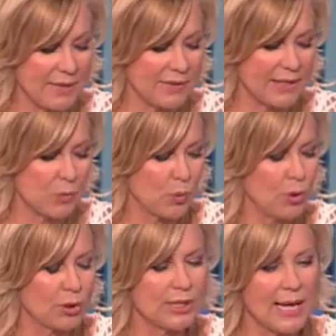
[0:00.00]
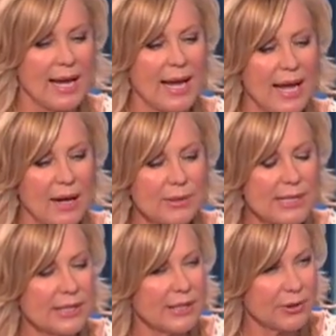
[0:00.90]
even get worse, how is
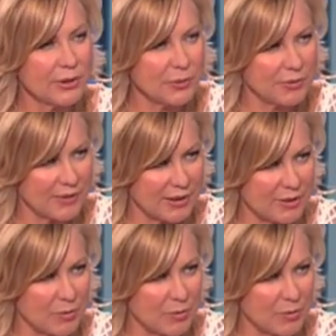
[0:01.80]
that going to affect